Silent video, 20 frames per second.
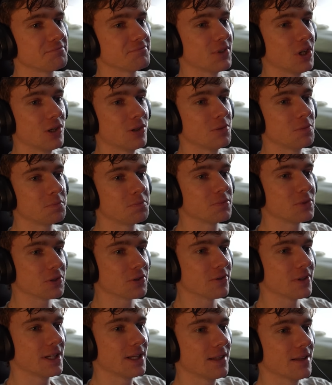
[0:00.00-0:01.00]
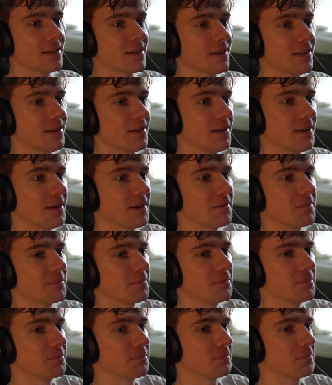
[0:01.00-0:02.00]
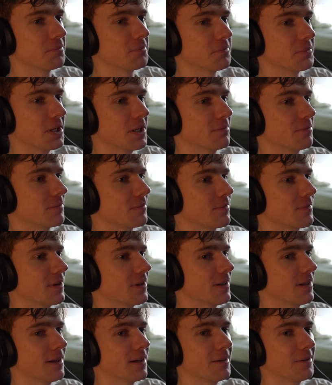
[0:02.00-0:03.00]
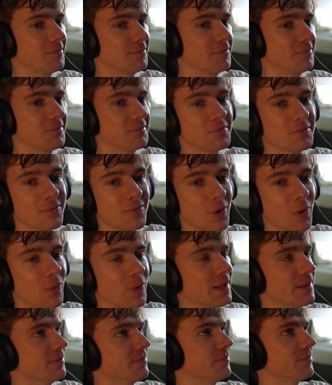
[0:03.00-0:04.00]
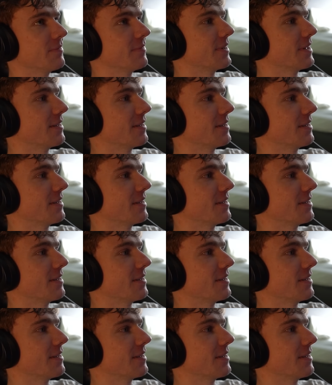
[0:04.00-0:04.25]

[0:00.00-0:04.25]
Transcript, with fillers: no, not really. Um, yeah. Um, when